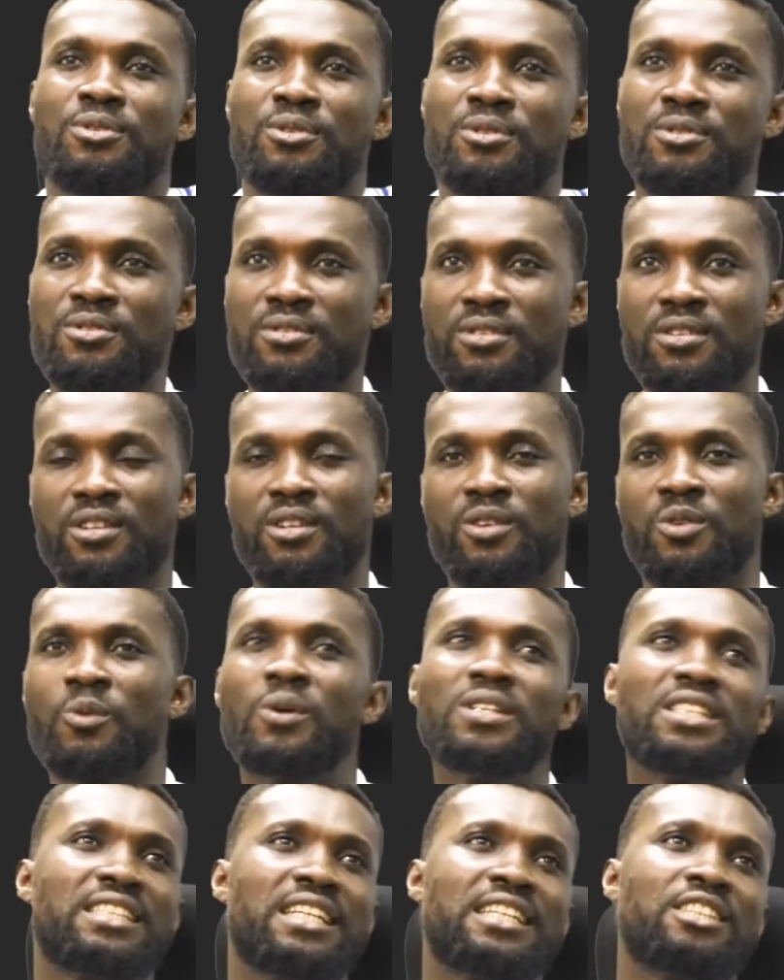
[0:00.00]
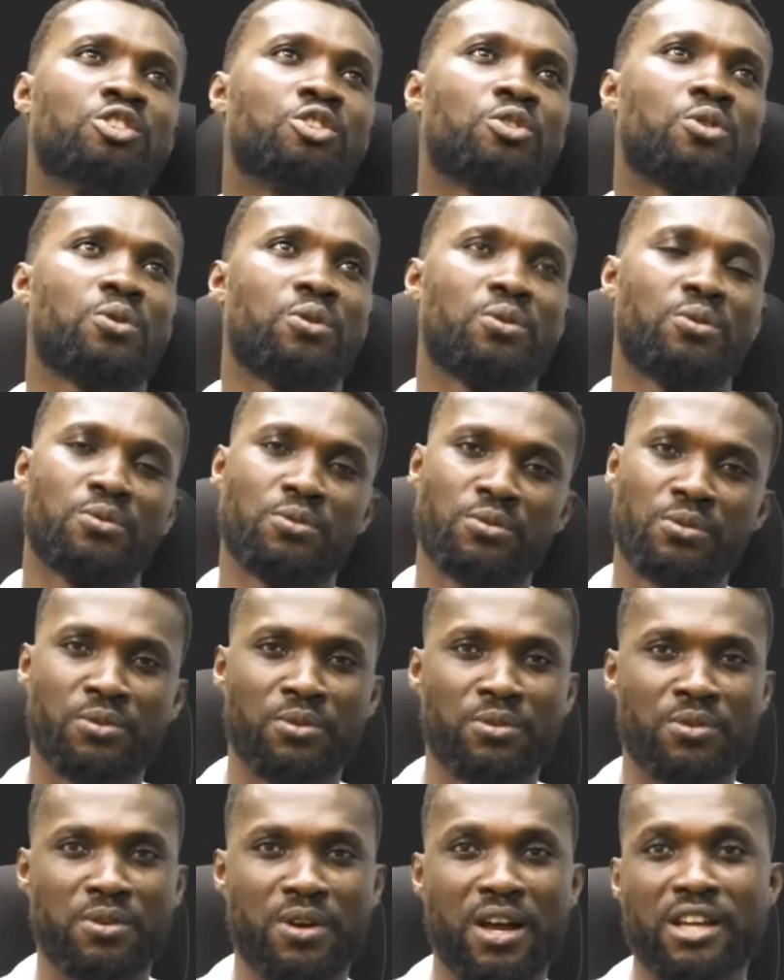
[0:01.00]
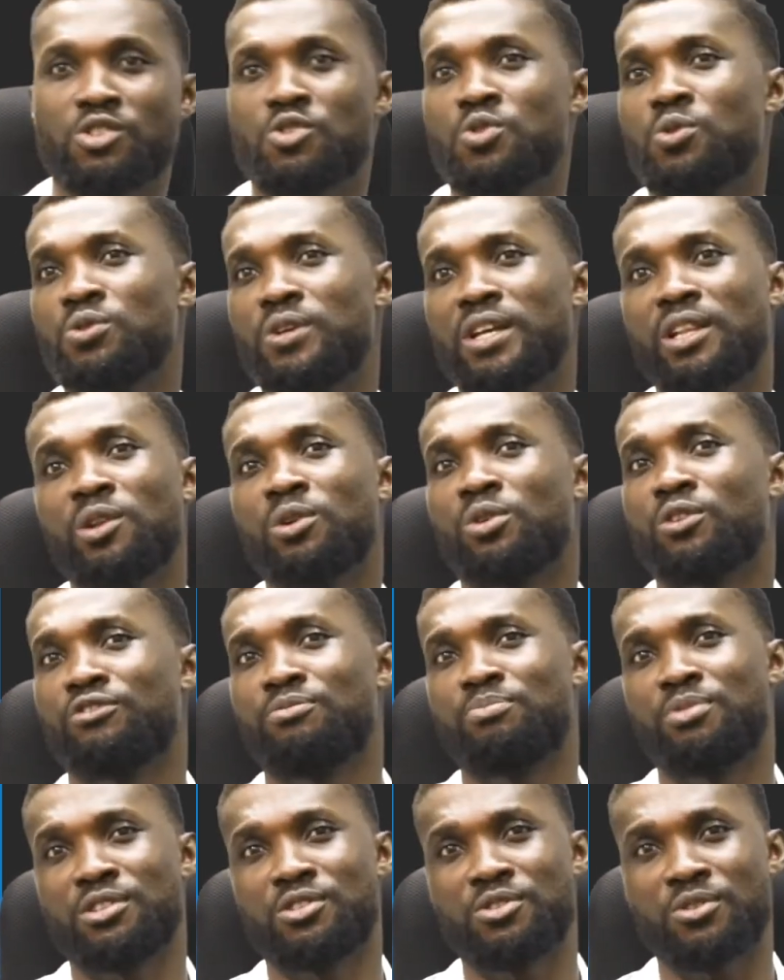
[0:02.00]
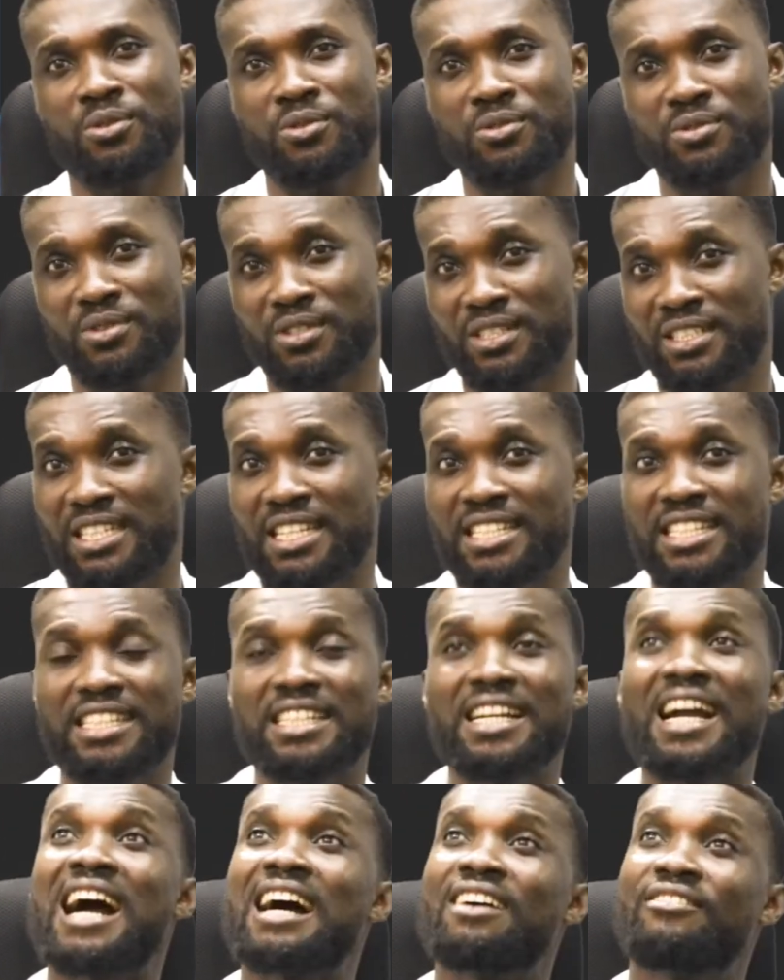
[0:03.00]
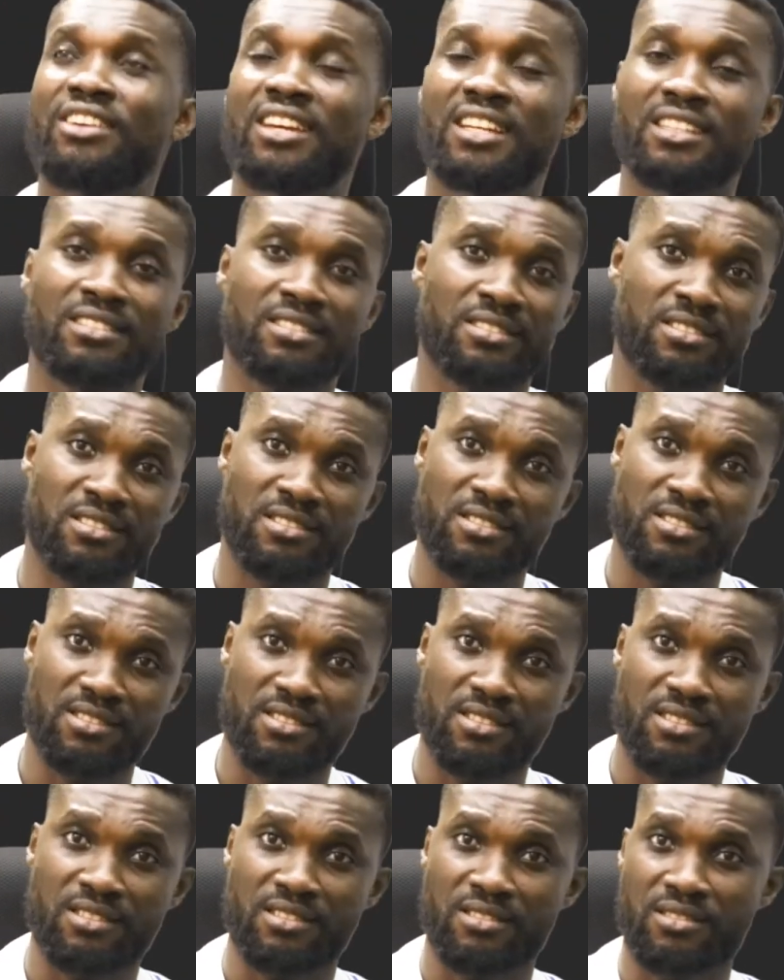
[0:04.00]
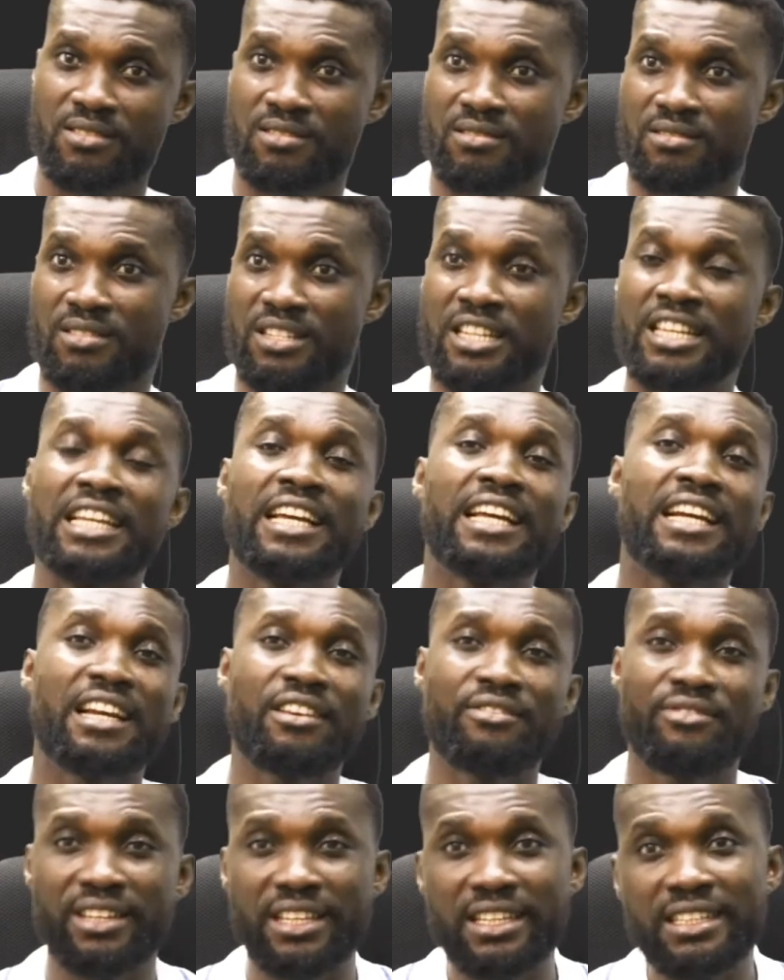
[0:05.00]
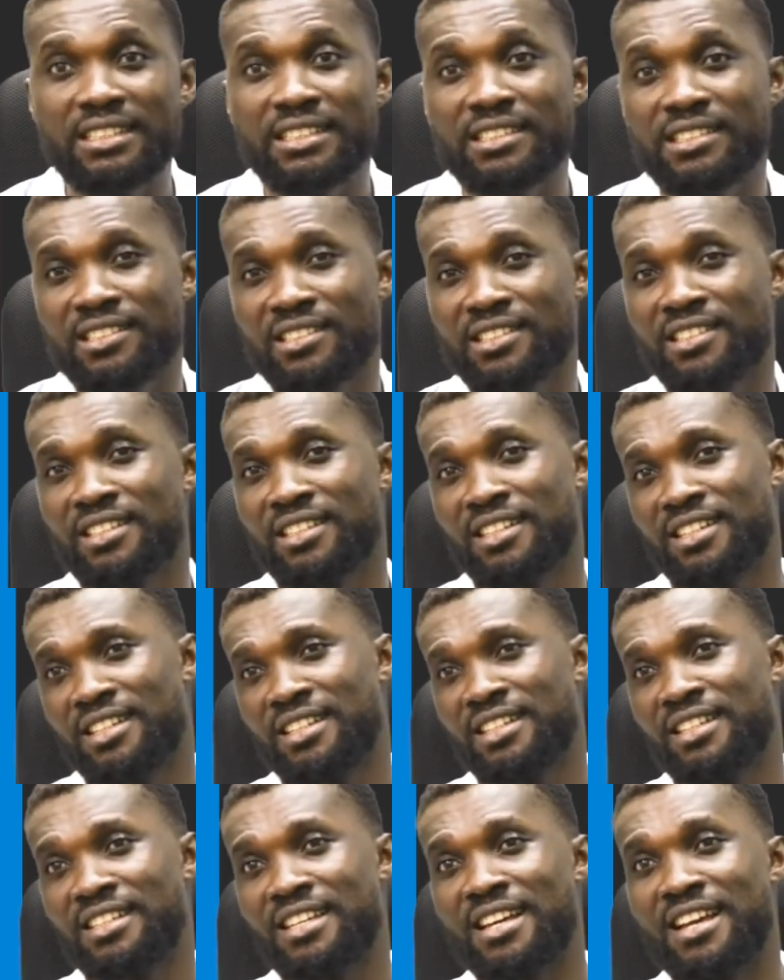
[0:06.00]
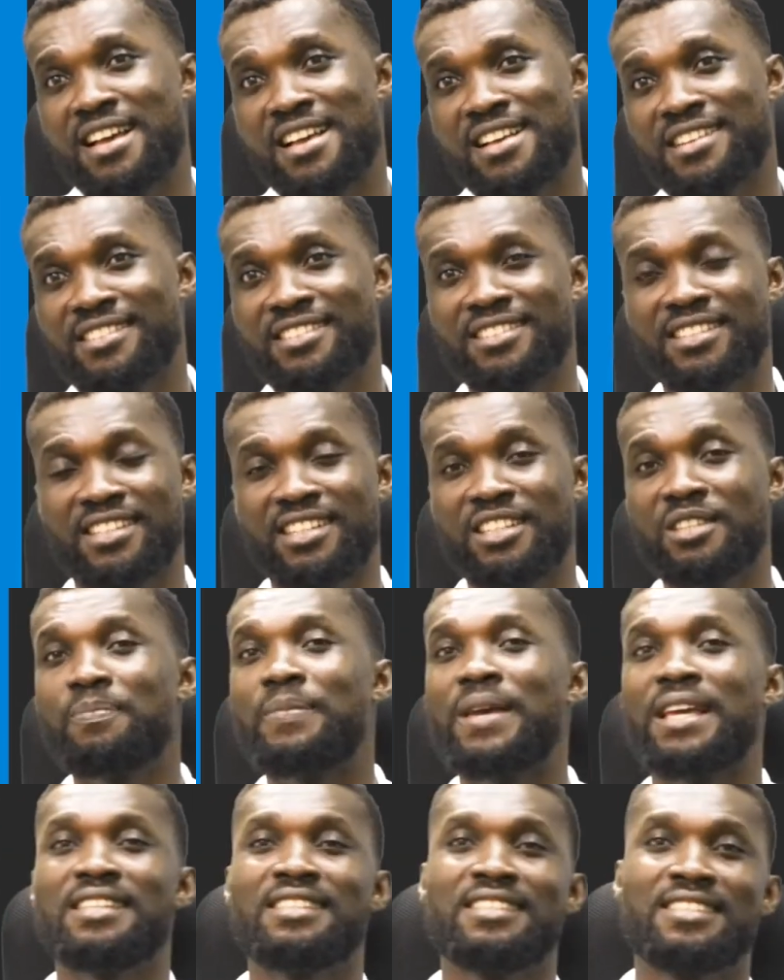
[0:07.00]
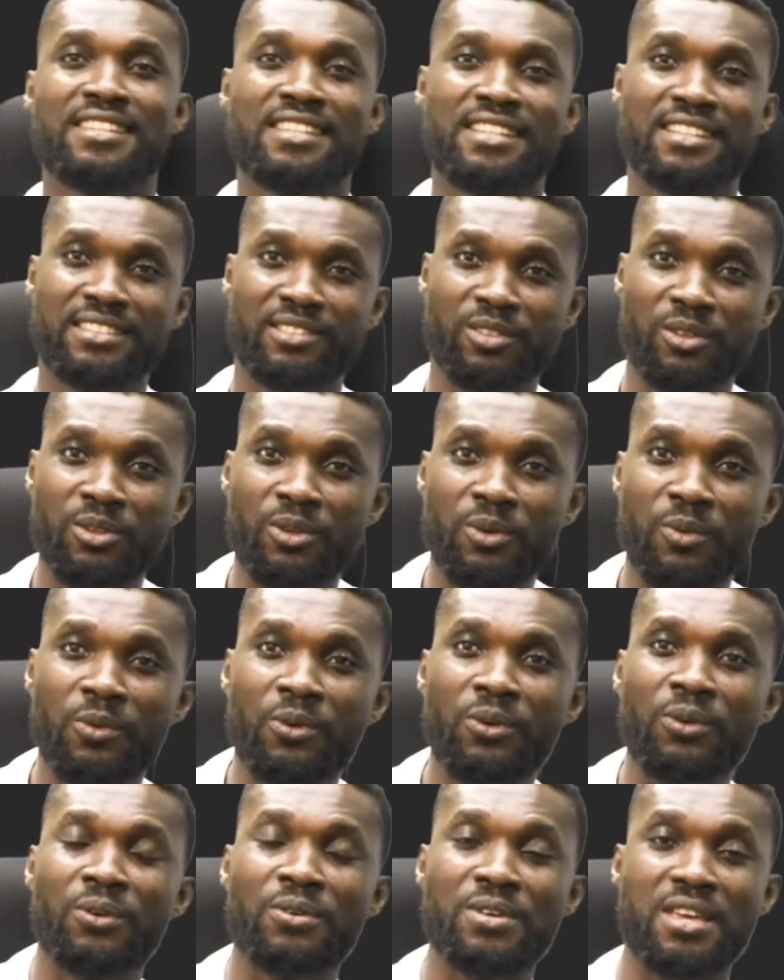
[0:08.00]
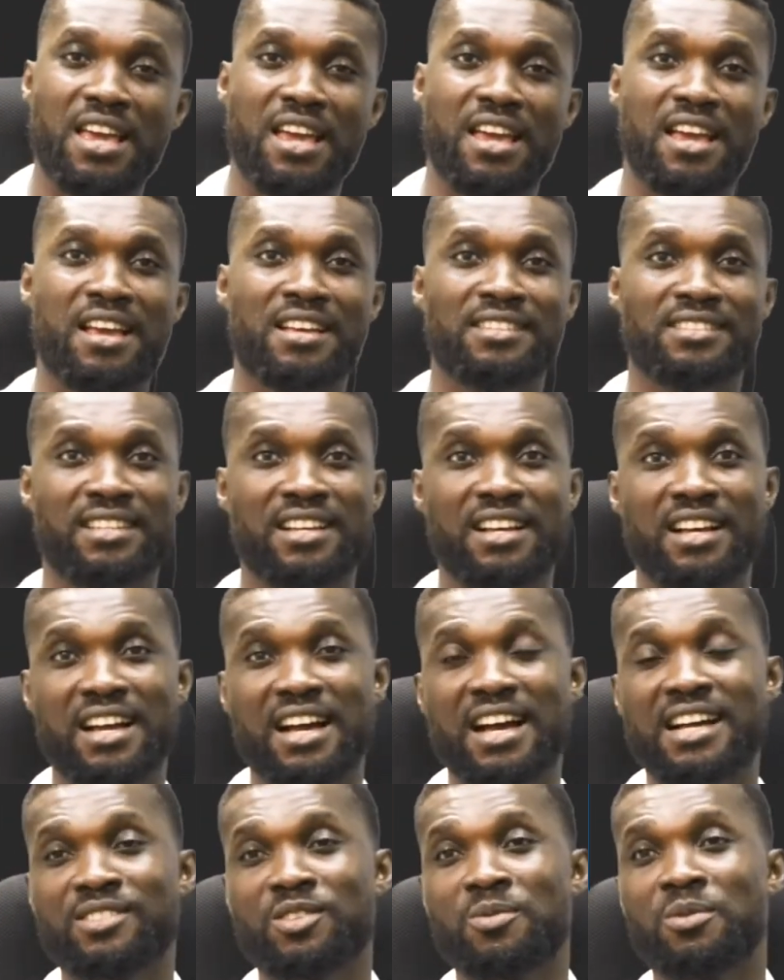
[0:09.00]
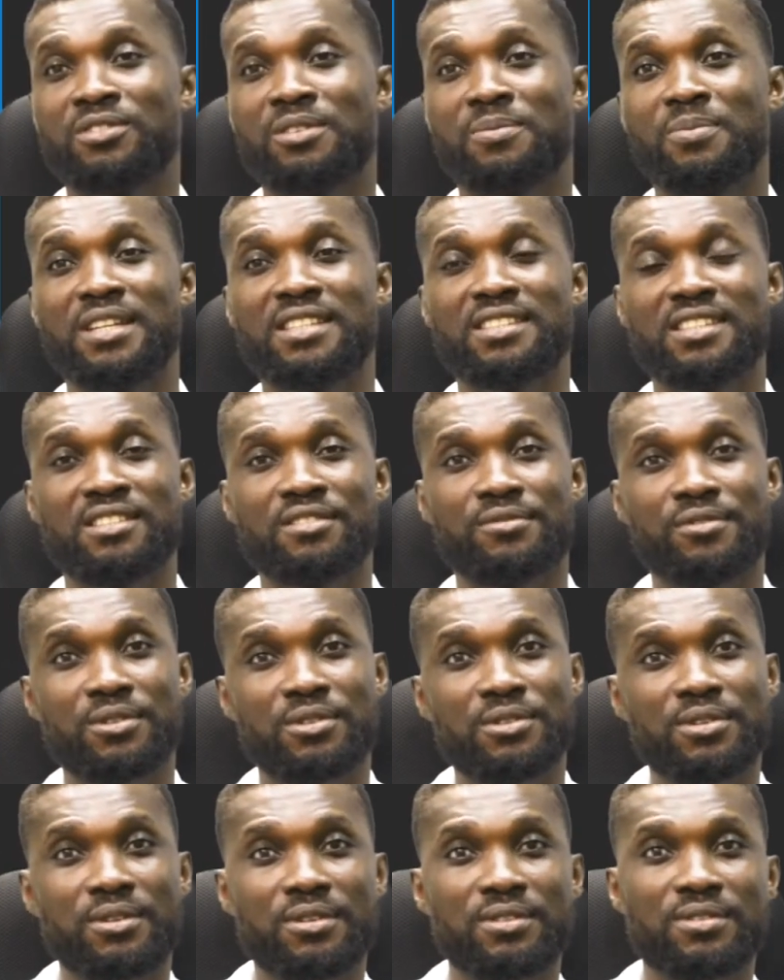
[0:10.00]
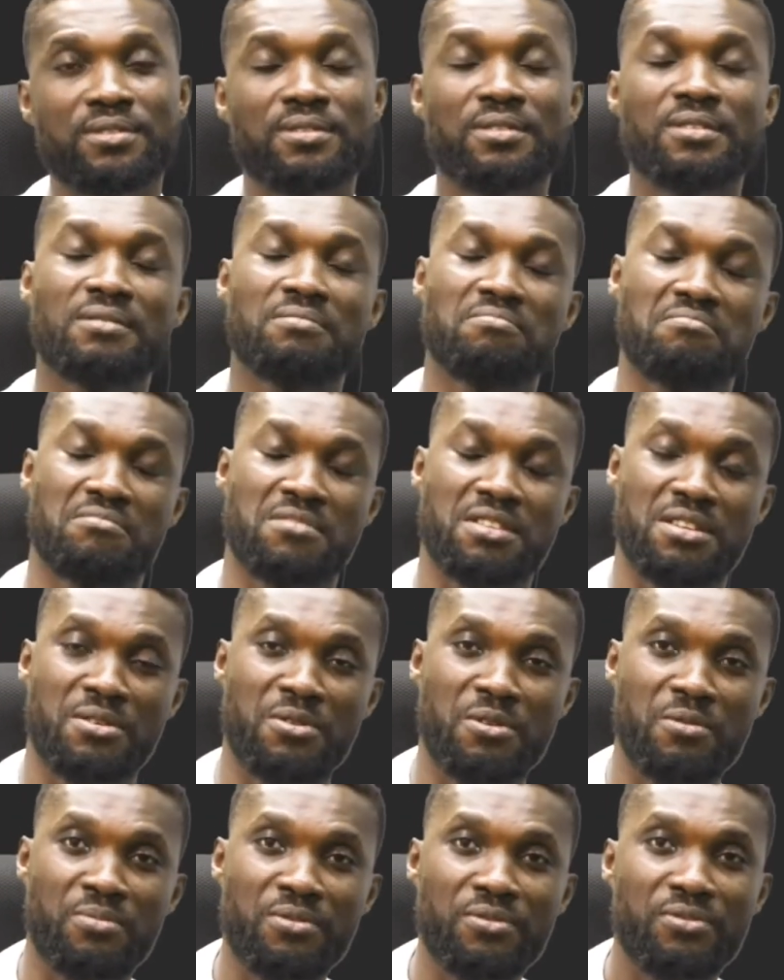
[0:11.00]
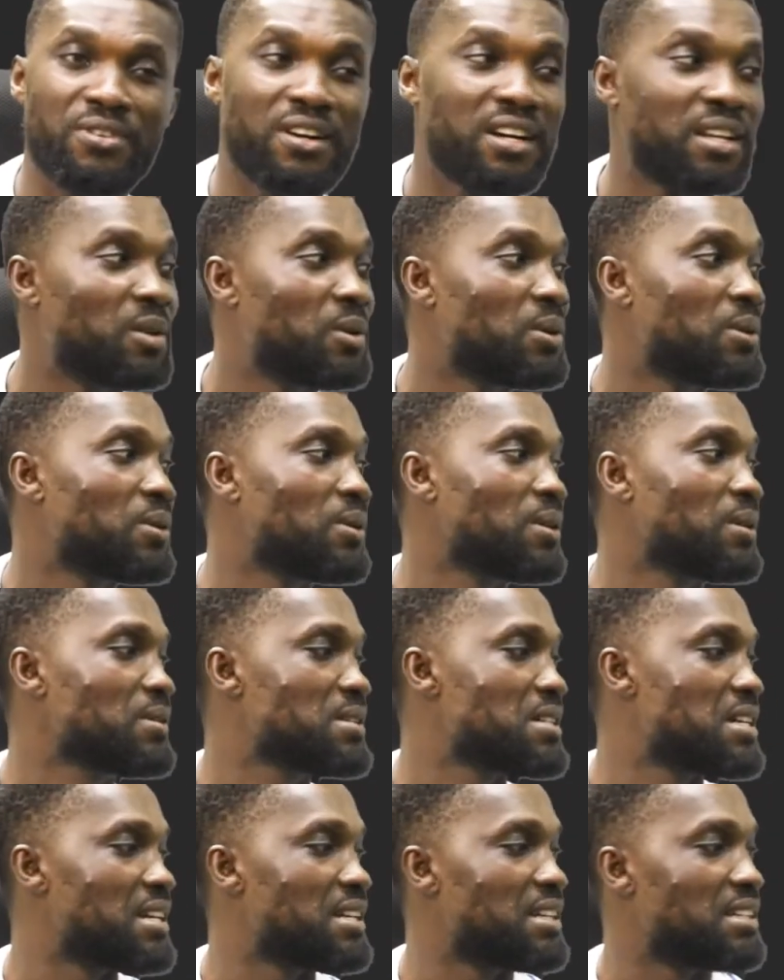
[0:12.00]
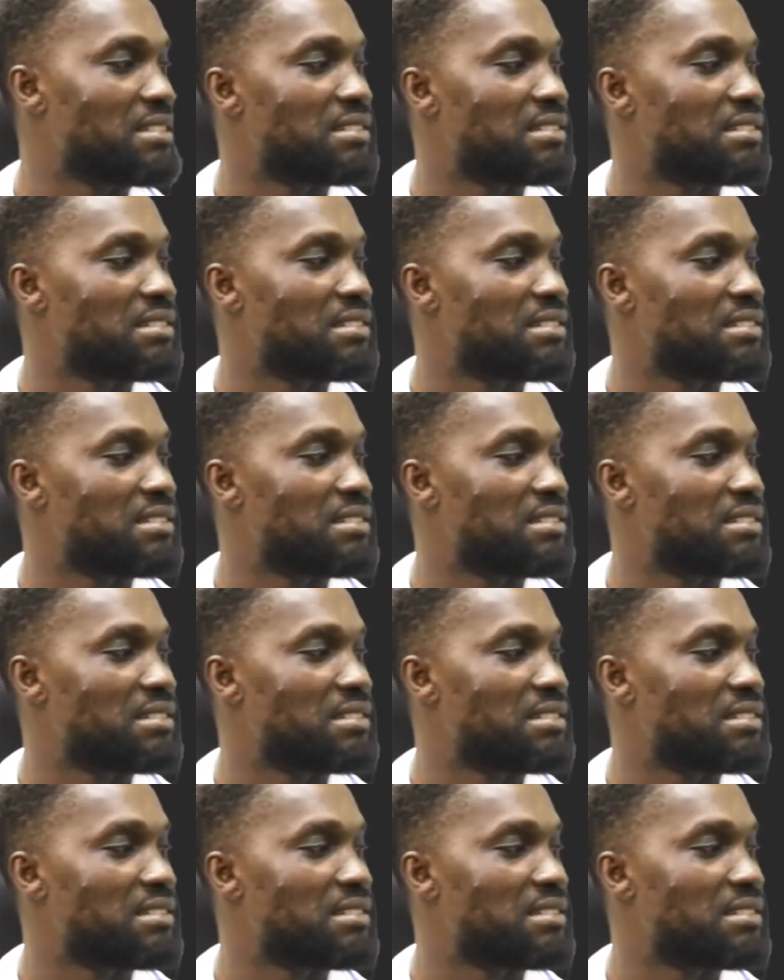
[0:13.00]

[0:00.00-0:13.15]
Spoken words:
features? What did they draw? I showed you a lot of pictures. They did carving, engraving, yes. They did painting on the wall, yes. And some of the paintings features, you know, buffalo,